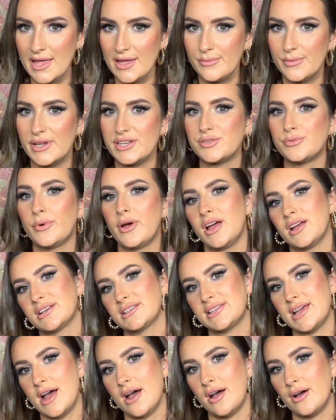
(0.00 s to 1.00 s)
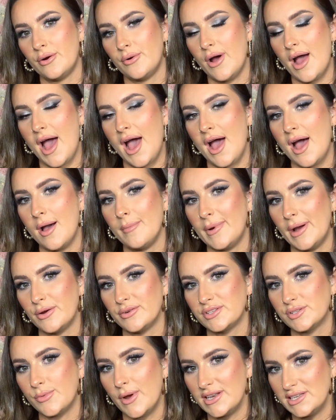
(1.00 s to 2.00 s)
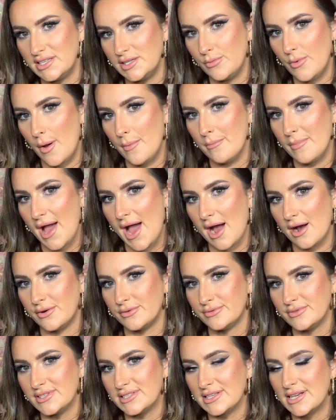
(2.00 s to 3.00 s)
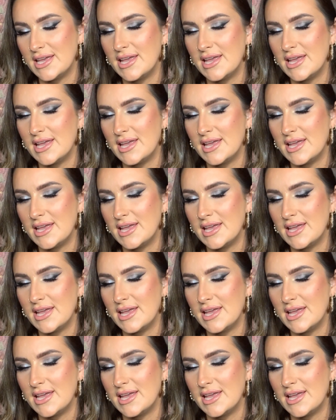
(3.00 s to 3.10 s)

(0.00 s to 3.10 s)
which works out at about £21.